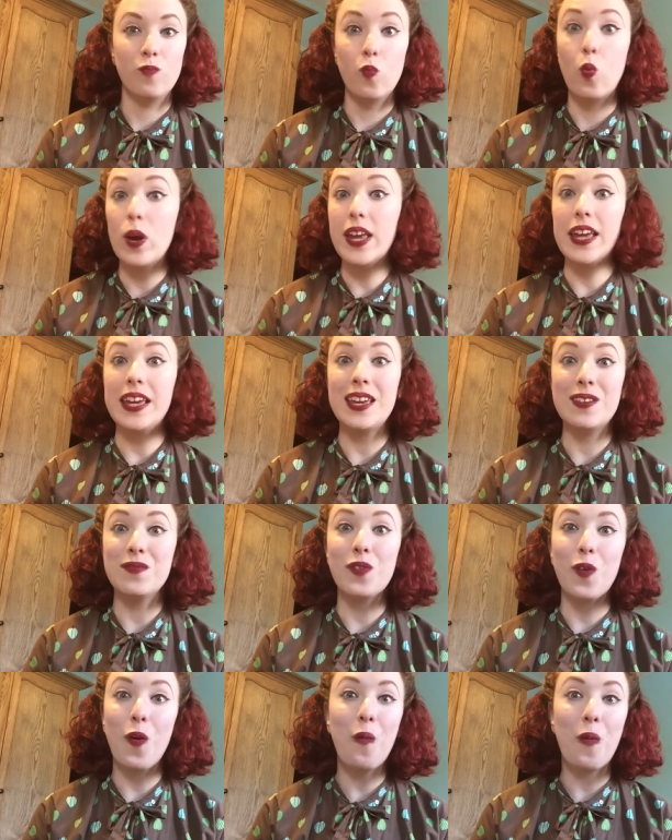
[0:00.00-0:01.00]

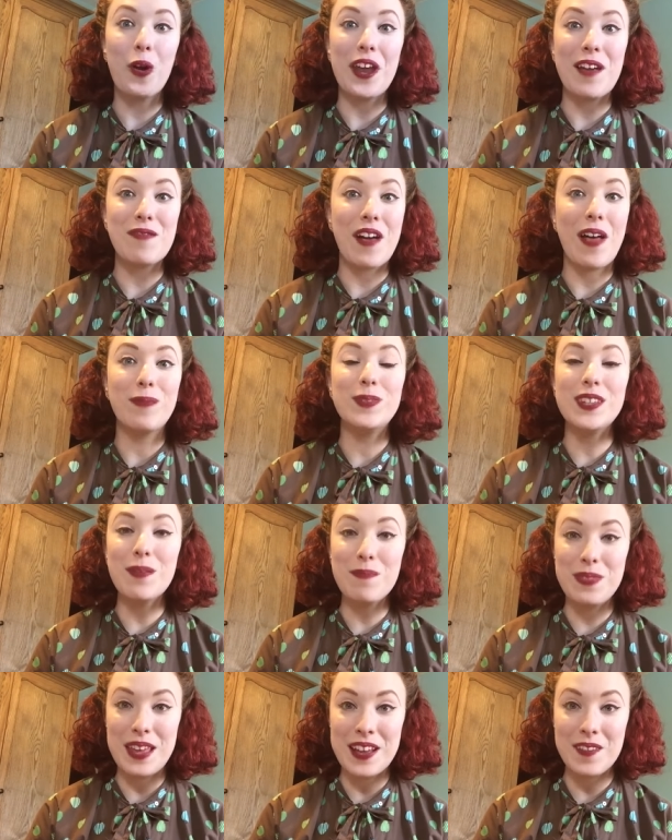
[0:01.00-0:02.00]
weave or whatever,
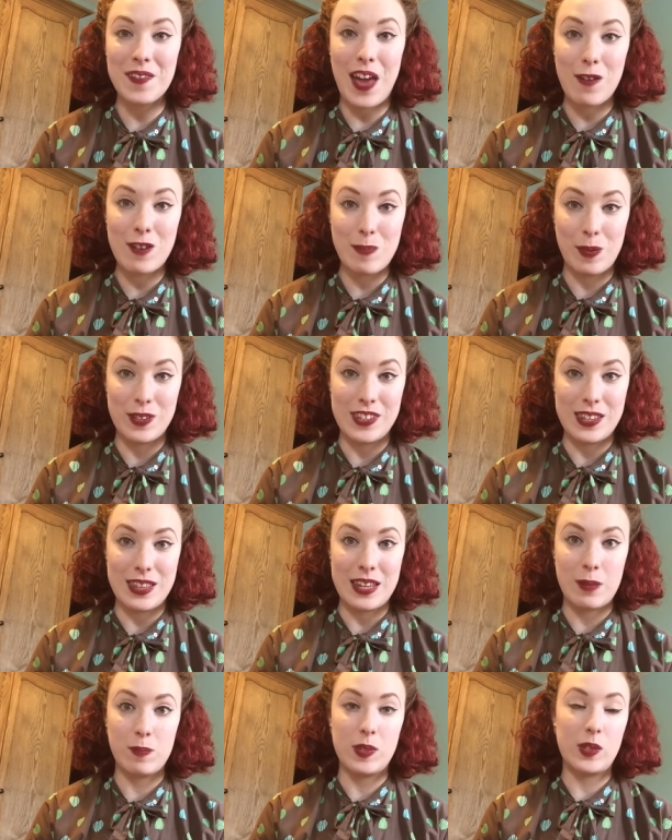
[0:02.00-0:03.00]
something Harry Potter
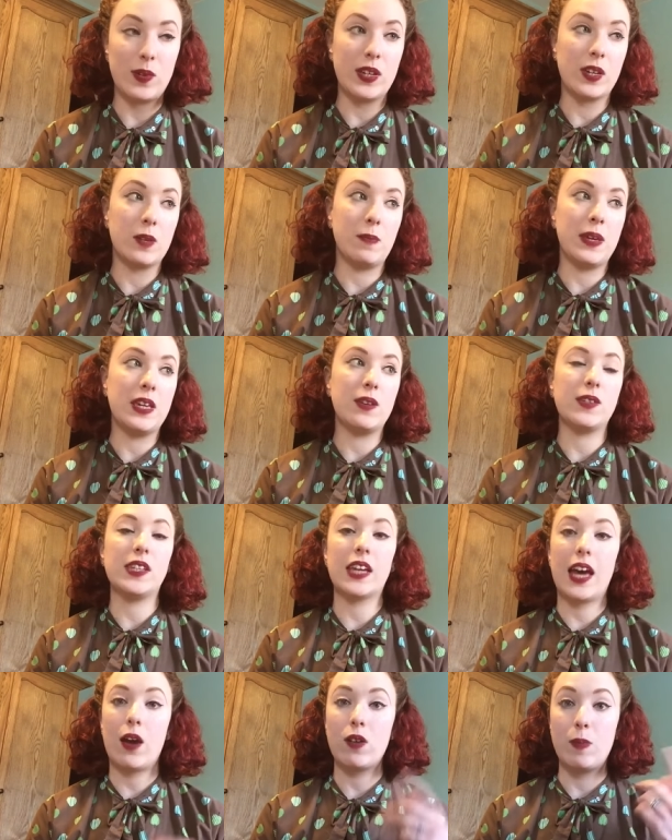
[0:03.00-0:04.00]
themed. So it could be
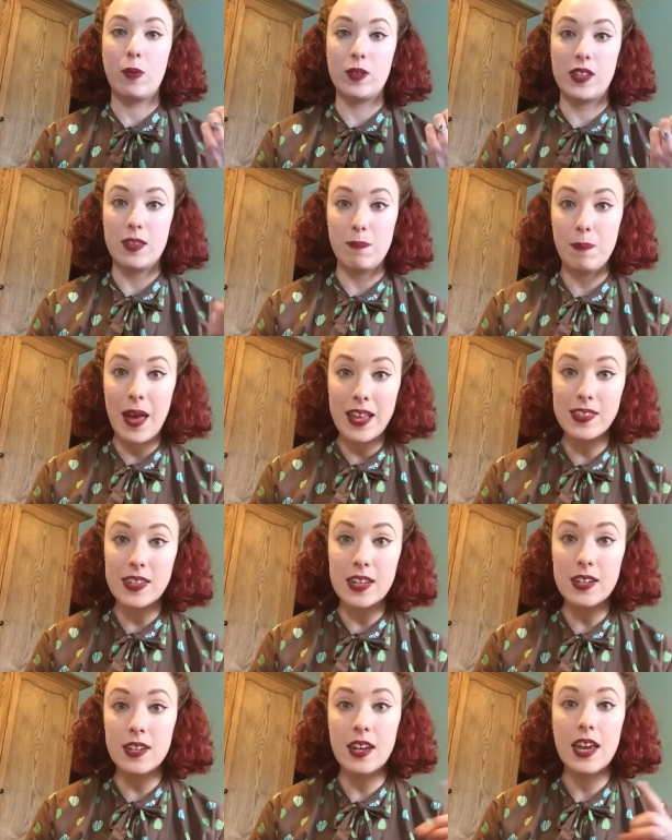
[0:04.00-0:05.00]
using a Harry Potter
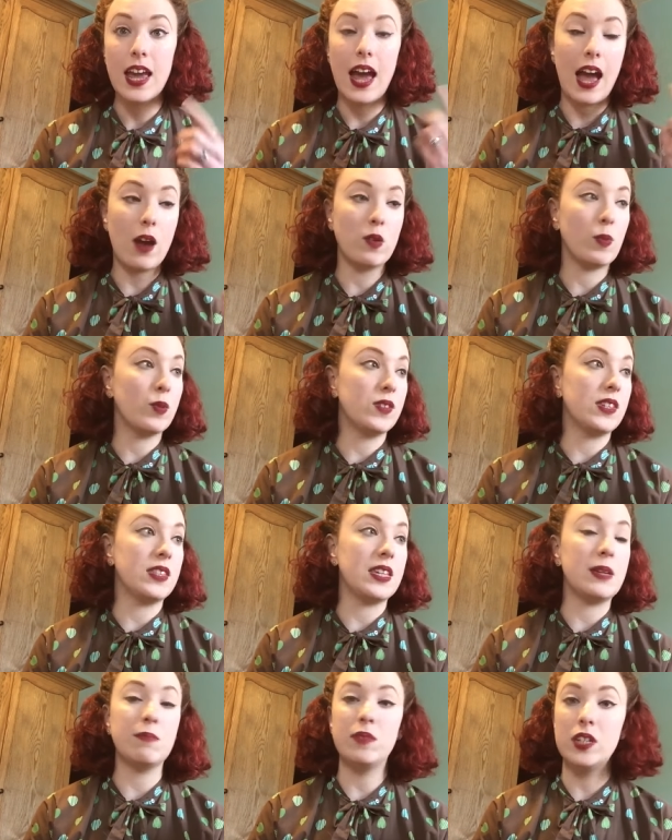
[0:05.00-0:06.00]
pattern, Harry Potter
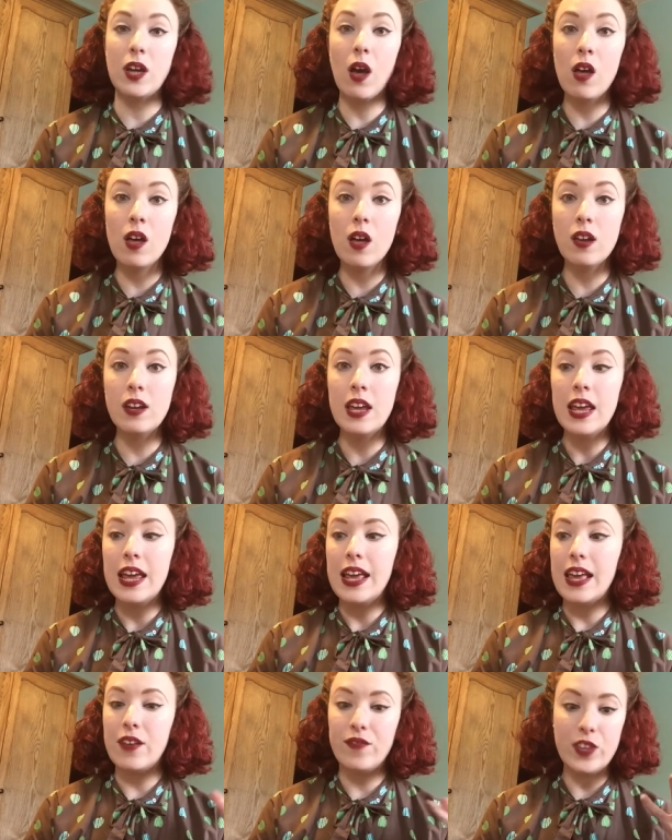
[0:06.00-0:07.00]
themed yarn.
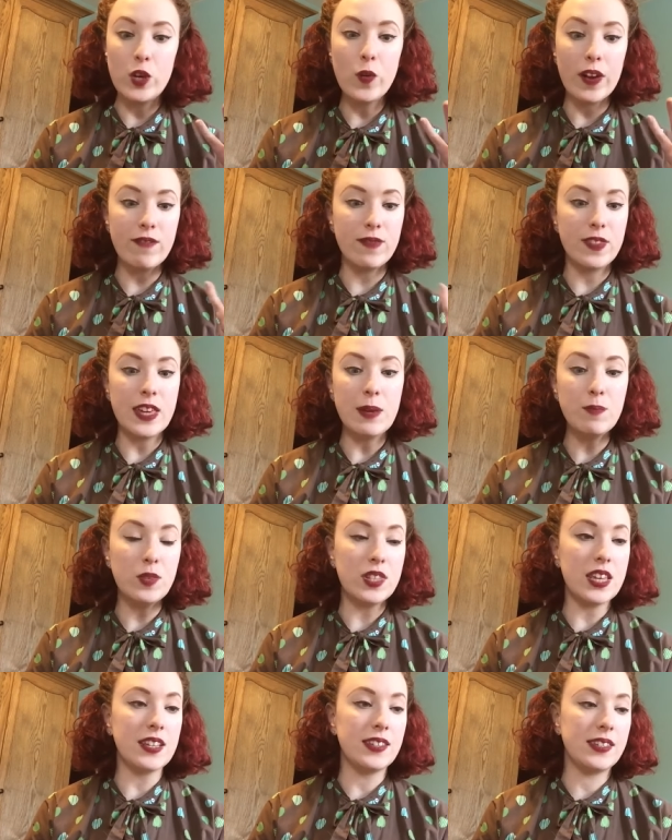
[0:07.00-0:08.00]
If you have
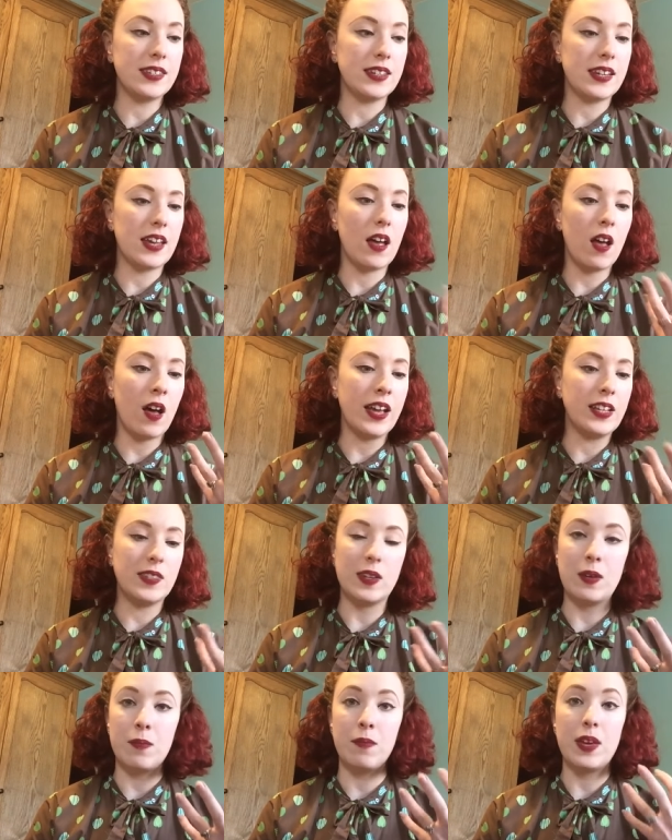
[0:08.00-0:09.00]
themed this
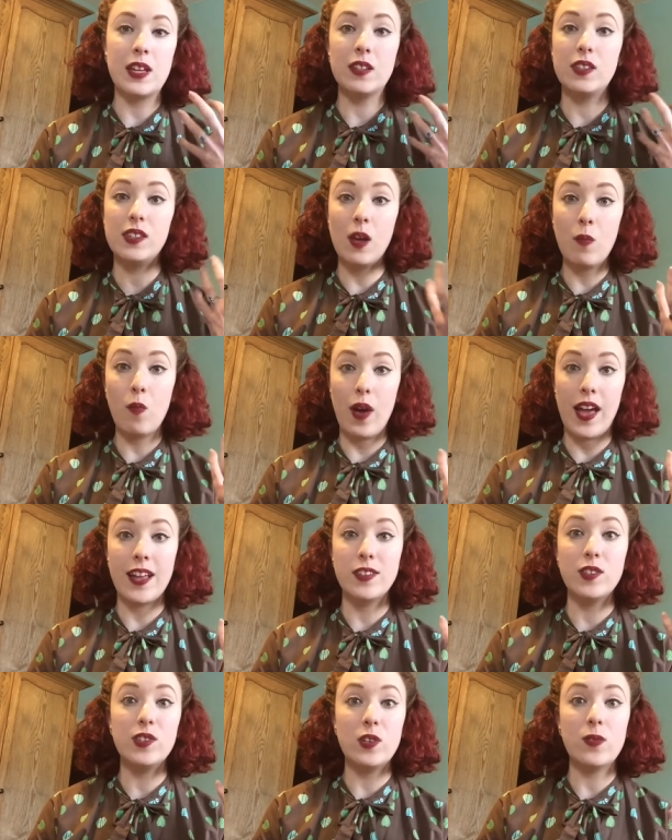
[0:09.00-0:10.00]
item in some way
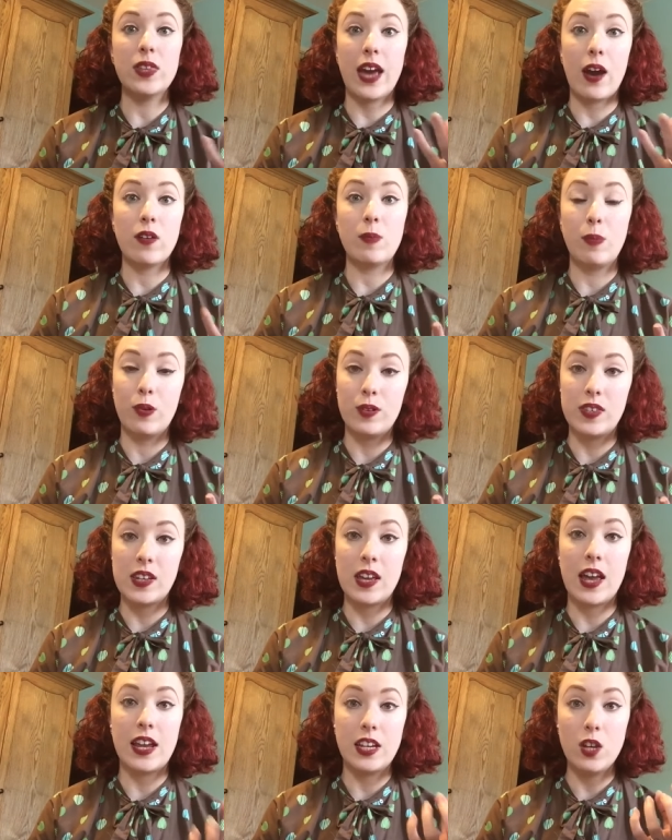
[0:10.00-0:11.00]
to do with Harry
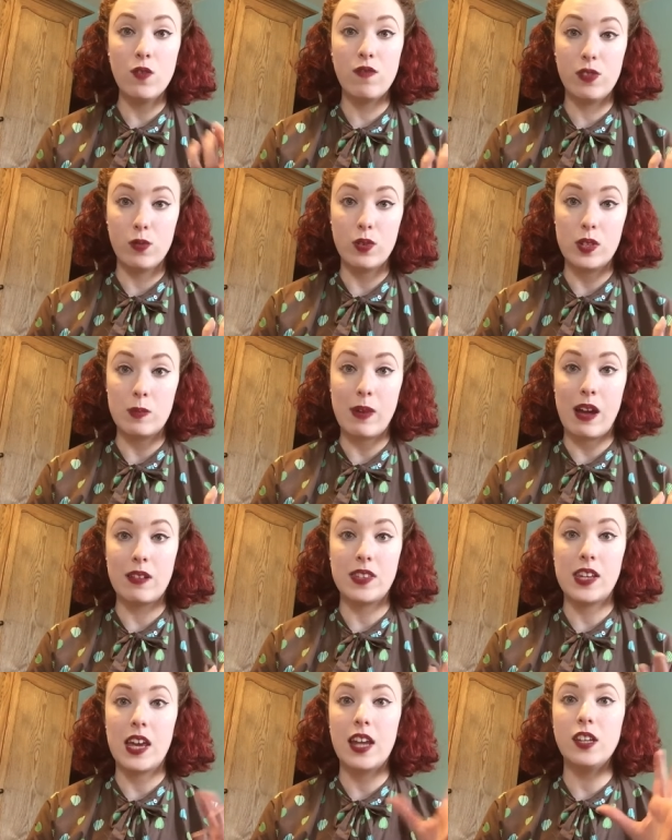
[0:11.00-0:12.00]
Potter and you have thought
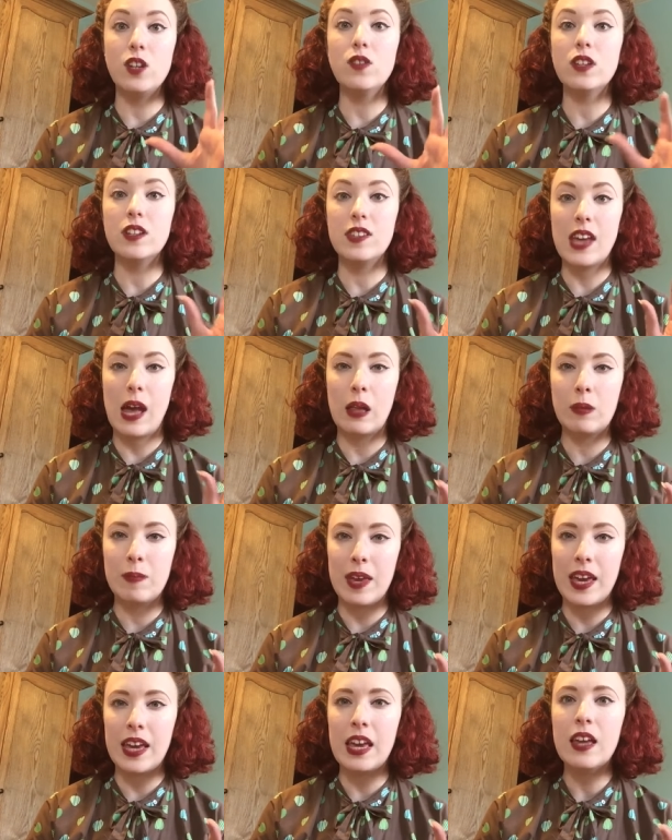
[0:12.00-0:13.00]
about it and you can tell
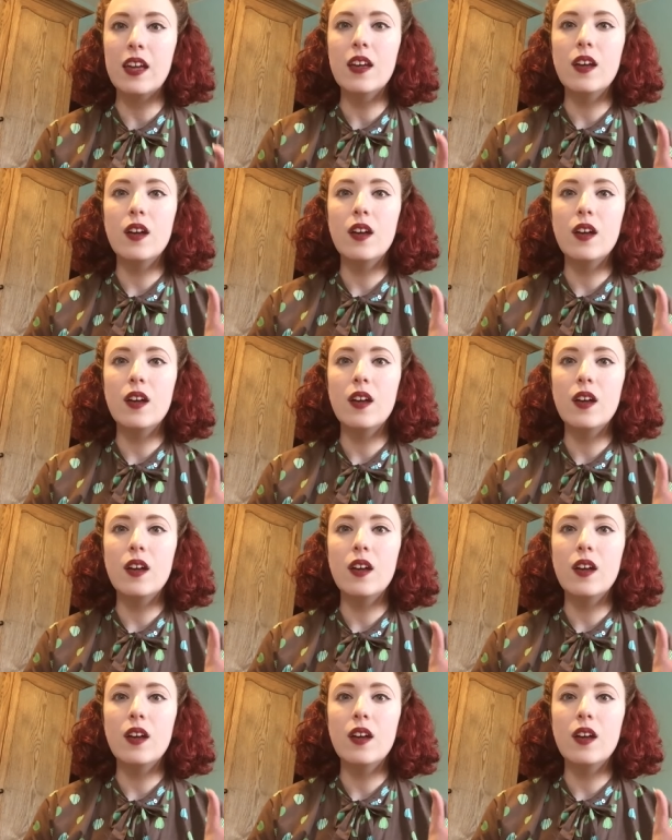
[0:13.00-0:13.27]
me